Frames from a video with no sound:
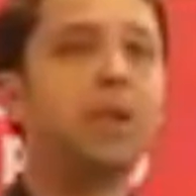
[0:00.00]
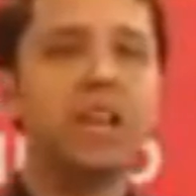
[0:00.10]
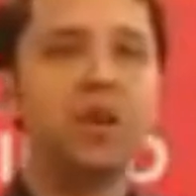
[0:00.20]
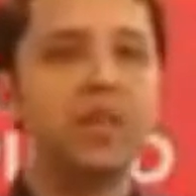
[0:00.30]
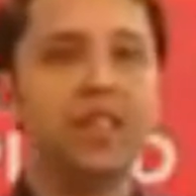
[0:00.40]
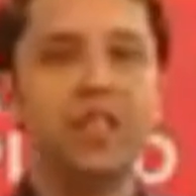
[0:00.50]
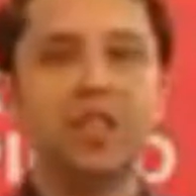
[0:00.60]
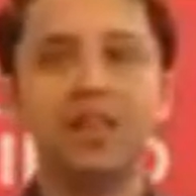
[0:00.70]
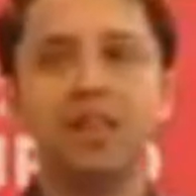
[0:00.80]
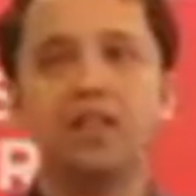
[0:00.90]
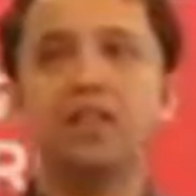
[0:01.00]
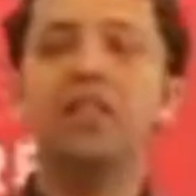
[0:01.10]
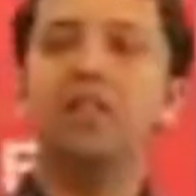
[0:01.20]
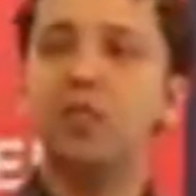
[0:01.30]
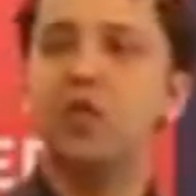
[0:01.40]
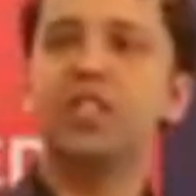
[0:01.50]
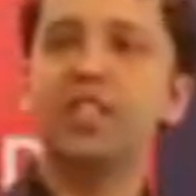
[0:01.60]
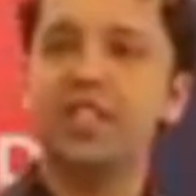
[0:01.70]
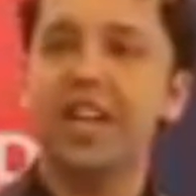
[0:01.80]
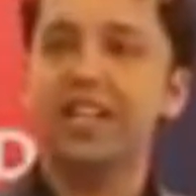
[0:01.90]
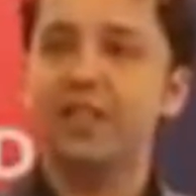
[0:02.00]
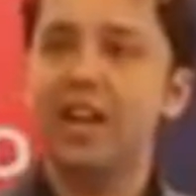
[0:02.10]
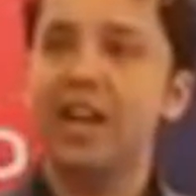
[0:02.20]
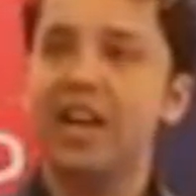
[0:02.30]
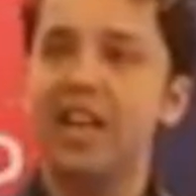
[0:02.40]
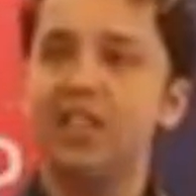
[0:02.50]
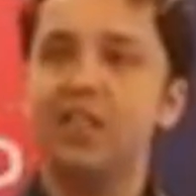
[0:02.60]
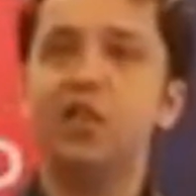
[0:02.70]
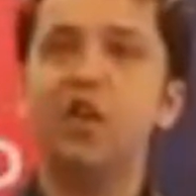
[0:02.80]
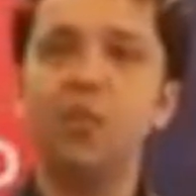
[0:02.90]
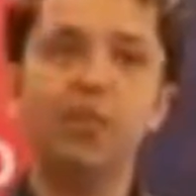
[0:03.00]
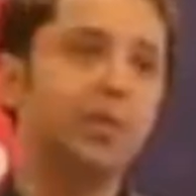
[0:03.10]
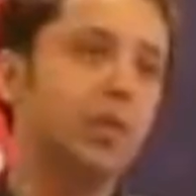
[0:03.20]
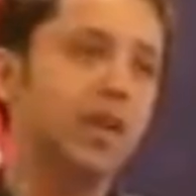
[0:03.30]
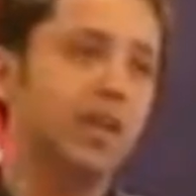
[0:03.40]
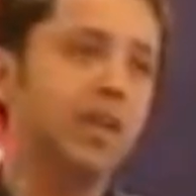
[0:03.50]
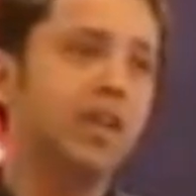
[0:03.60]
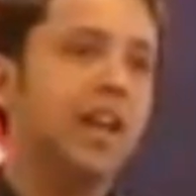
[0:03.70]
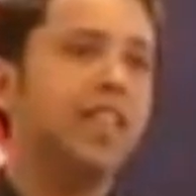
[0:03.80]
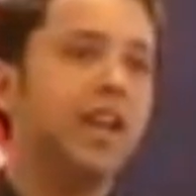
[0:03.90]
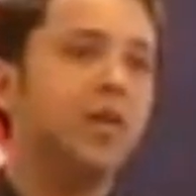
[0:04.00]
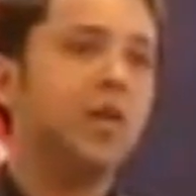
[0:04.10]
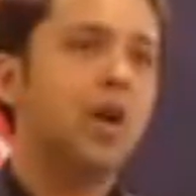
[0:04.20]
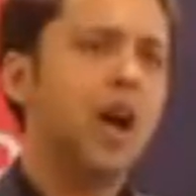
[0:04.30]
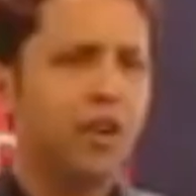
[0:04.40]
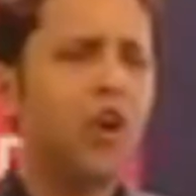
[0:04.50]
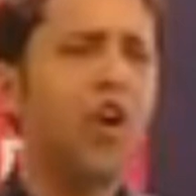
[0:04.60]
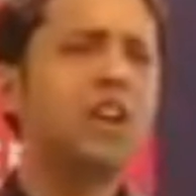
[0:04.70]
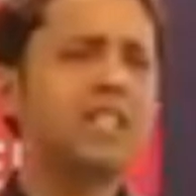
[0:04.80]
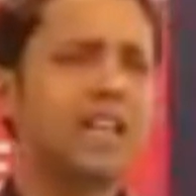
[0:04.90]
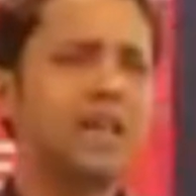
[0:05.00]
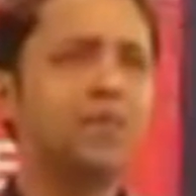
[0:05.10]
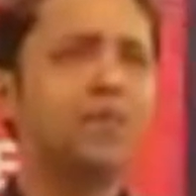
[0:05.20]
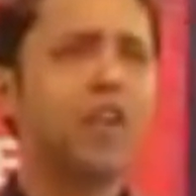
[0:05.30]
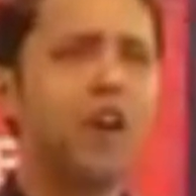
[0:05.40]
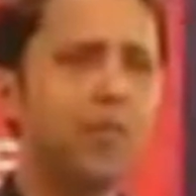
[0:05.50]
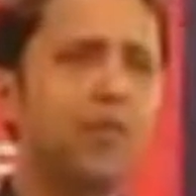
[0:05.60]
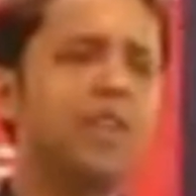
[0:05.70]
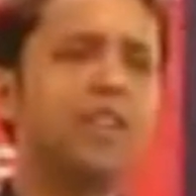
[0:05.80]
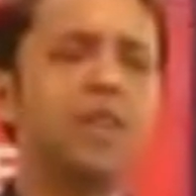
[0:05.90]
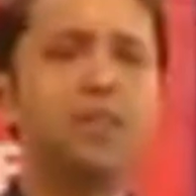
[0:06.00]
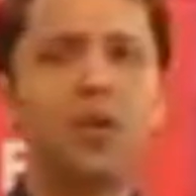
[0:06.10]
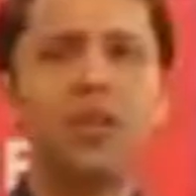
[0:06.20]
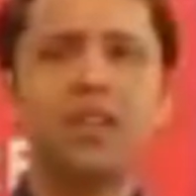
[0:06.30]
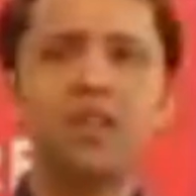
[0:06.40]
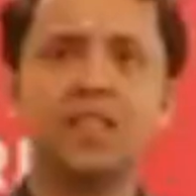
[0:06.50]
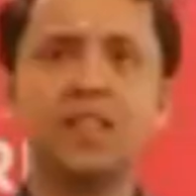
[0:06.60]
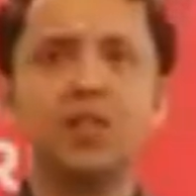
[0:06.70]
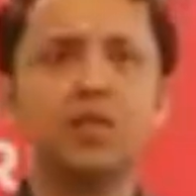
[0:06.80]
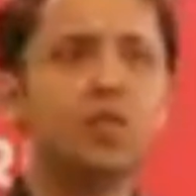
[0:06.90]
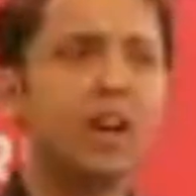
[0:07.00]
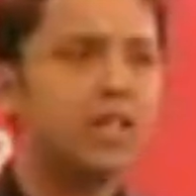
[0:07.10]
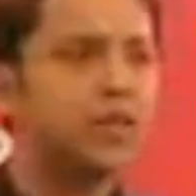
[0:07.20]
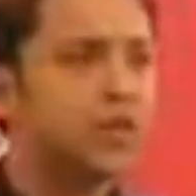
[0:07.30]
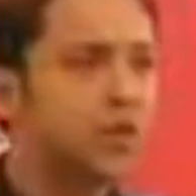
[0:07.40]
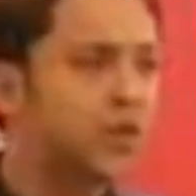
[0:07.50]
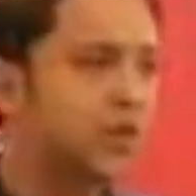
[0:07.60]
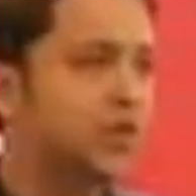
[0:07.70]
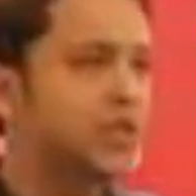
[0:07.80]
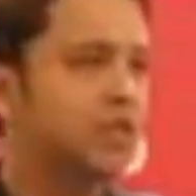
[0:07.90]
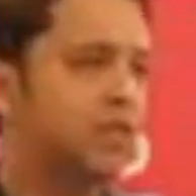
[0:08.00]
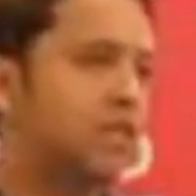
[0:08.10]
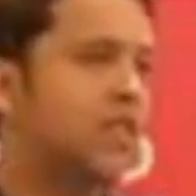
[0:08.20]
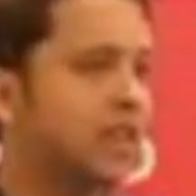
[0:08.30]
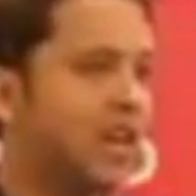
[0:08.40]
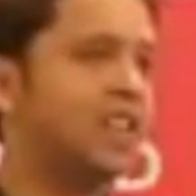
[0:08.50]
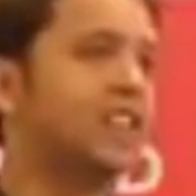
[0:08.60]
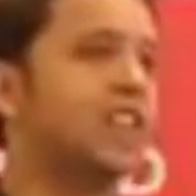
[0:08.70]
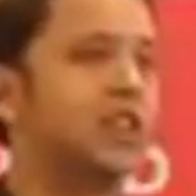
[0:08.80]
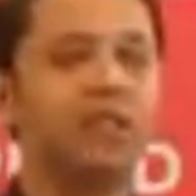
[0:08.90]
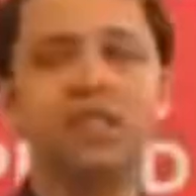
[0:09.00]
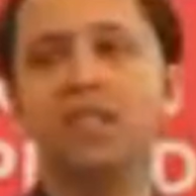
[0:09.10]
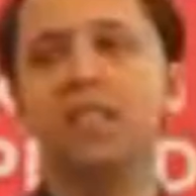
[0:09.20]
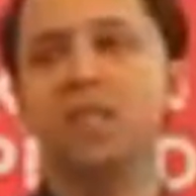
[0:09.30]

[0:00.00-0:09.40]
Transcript: competing with each other to give the most attractive headlines in the corporate world. And I think for a long time, corporates and politics are the two kinds of news which attract attention